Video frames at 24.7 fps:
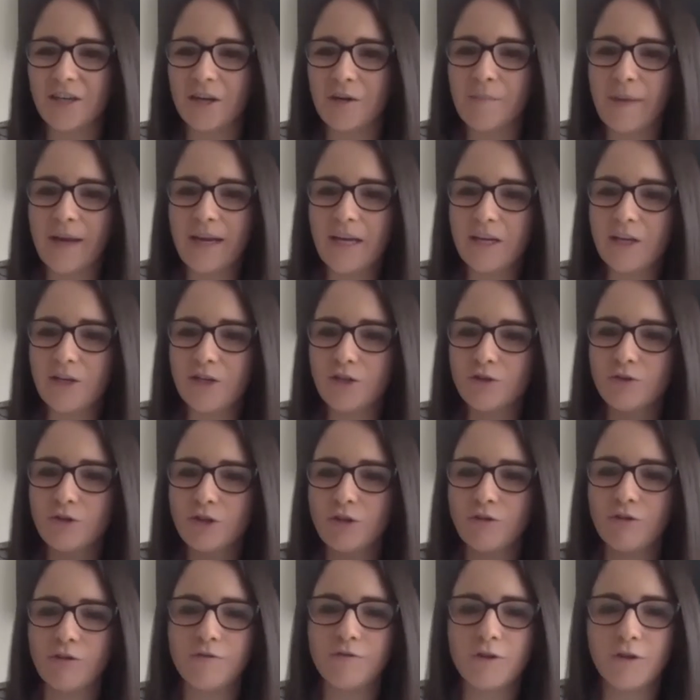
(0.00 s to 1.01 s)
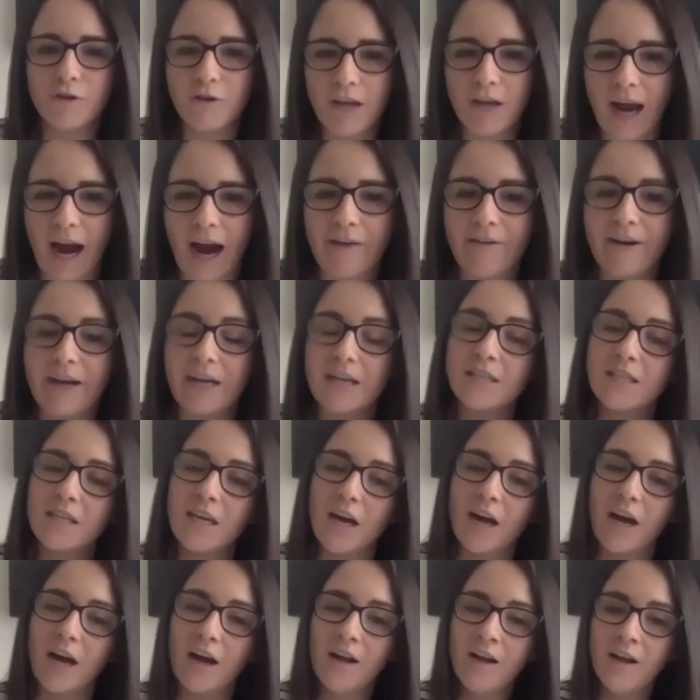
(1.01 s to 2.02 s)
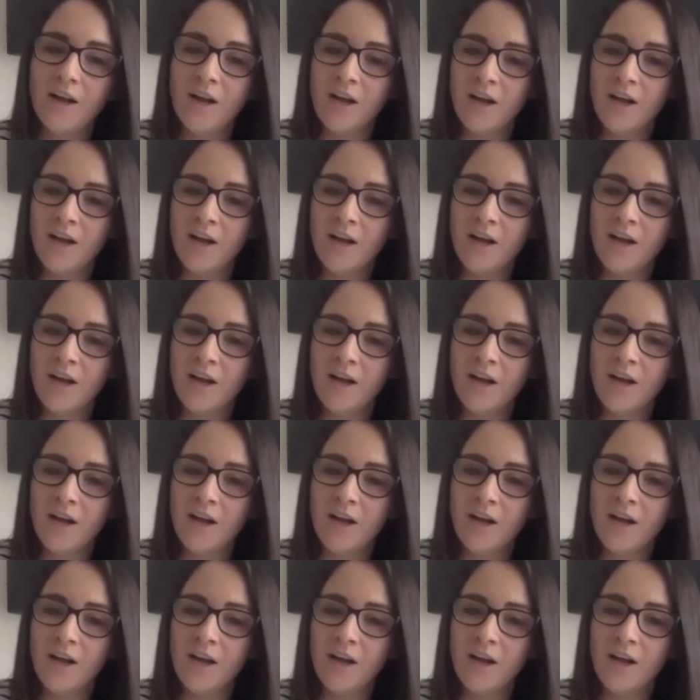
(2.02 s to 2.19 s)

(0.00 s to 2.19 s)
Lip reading: making sure that you're of good character,